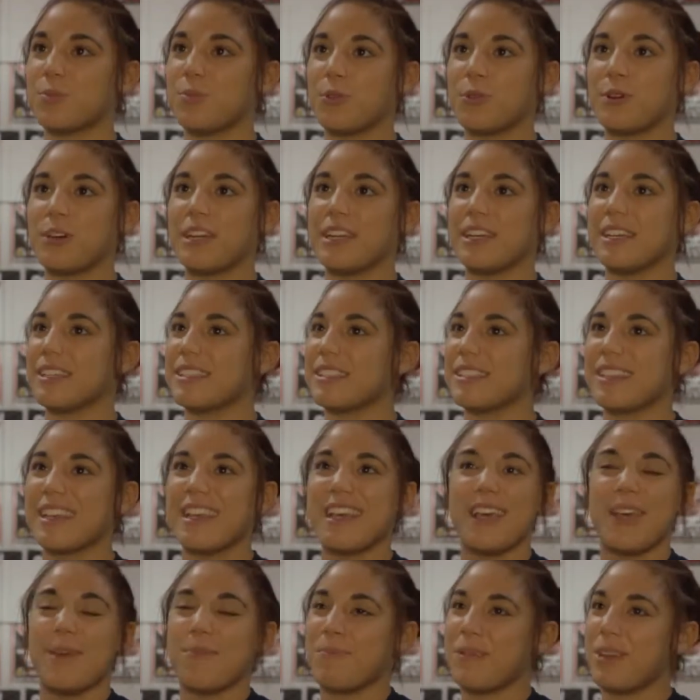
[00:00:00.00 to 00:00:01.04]
boys,
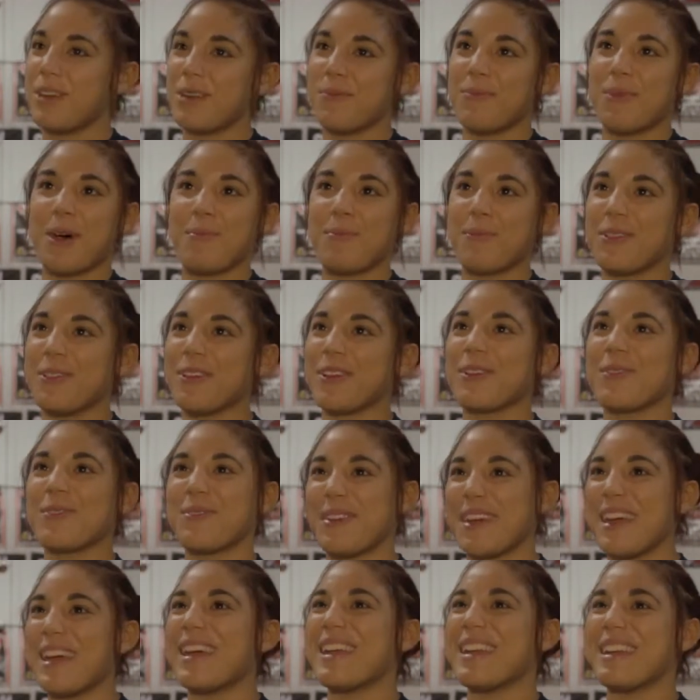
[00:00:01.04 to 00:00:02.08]
beat them up a little bit,
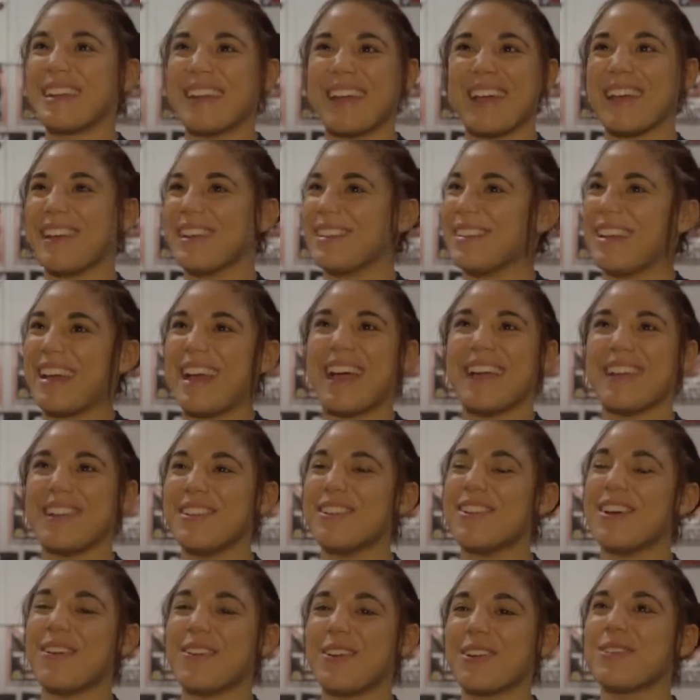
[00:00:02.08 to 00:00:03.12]
and I, I knew
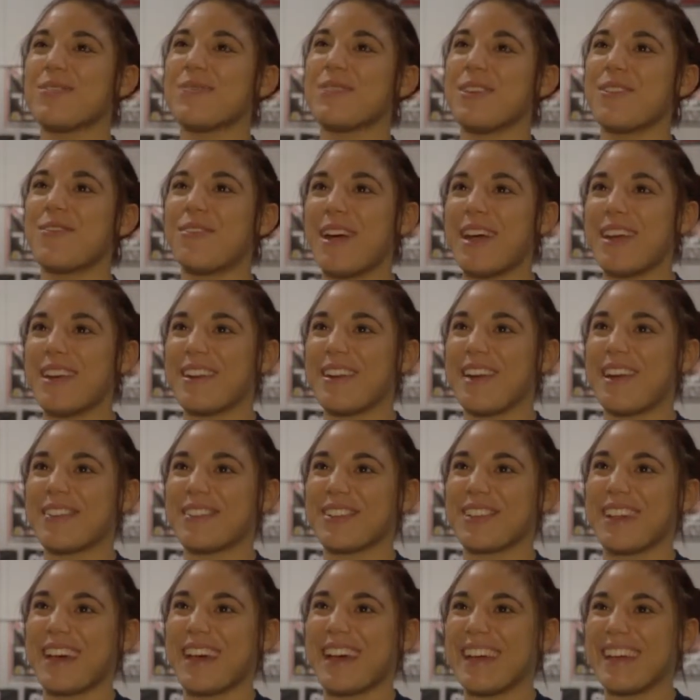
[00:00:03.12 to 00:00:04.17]
I wanted to be a fighter
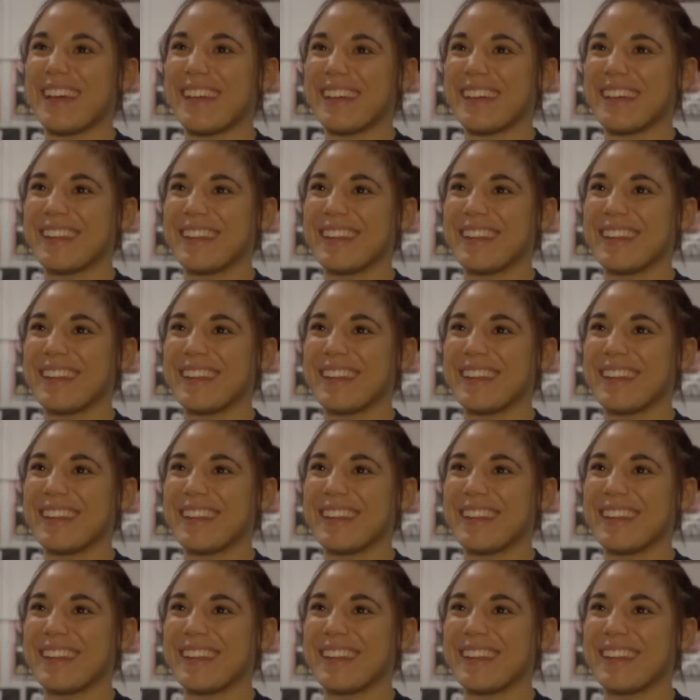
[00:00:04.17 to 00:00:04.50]
after that.